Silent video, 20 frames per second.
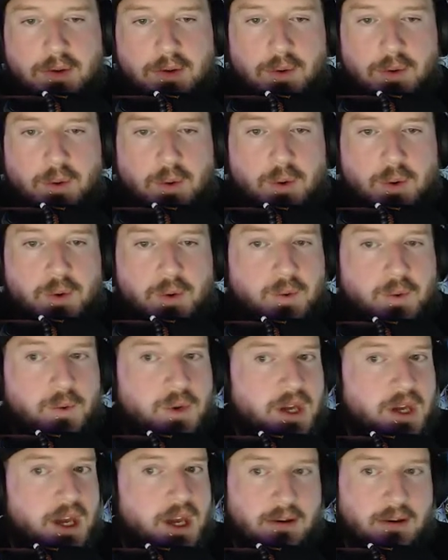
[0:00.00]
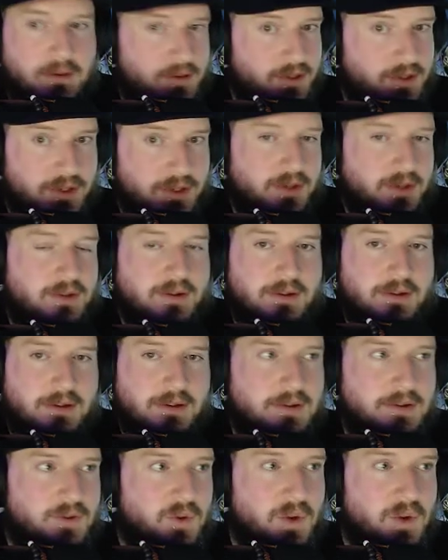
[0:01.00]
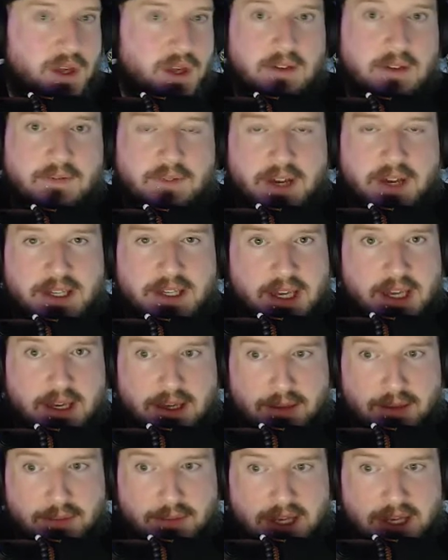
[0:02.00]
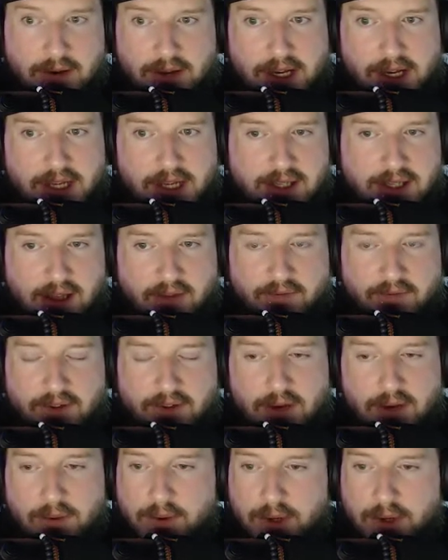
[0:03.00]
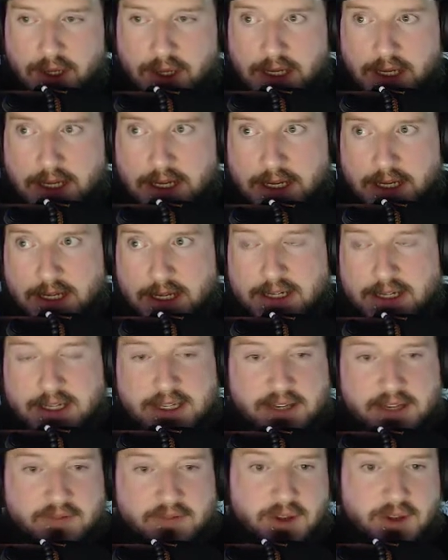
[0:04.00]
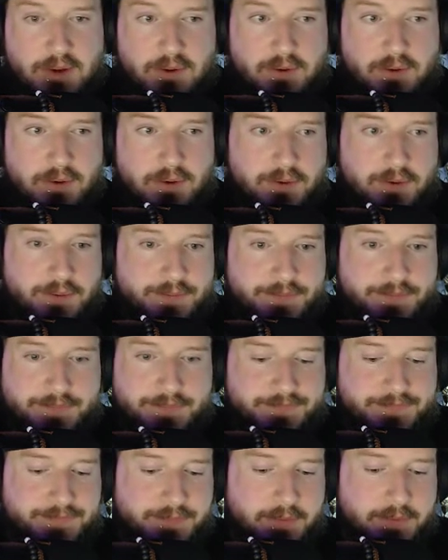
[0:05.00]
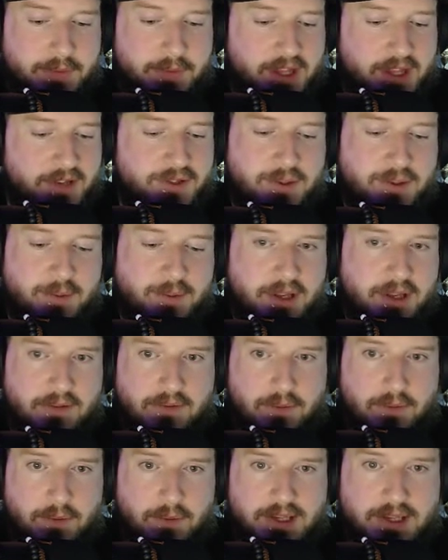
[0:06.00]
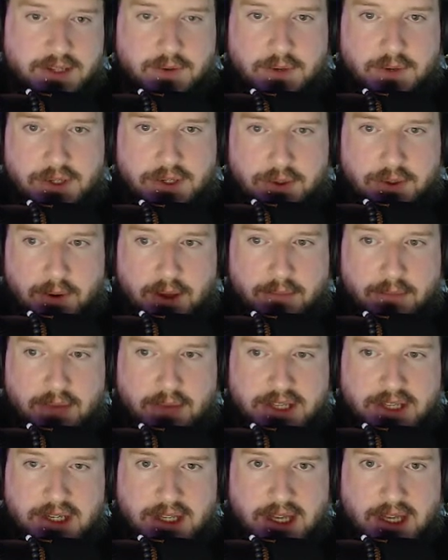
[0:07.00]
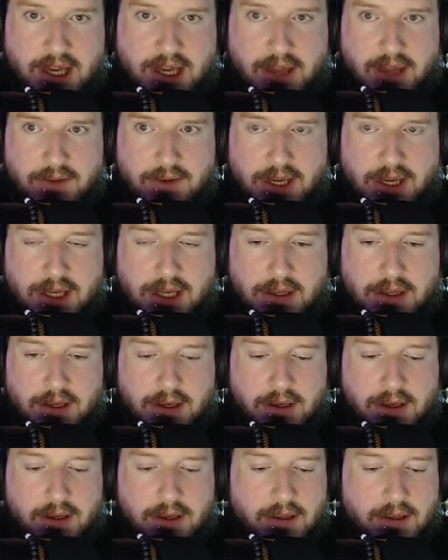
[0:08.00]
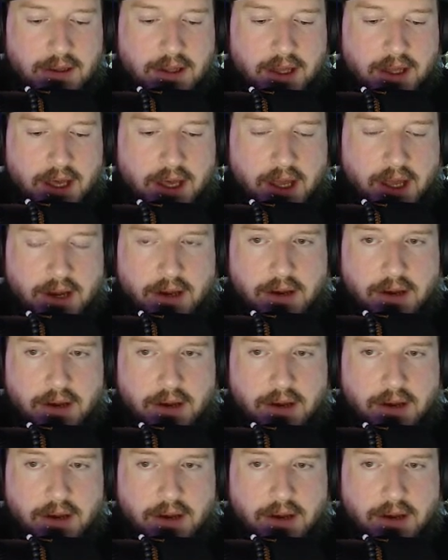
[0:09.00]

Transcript: Who cares if a set comes out and it's not for you? If you there's so many different ways to enjoy Magic the Gathering that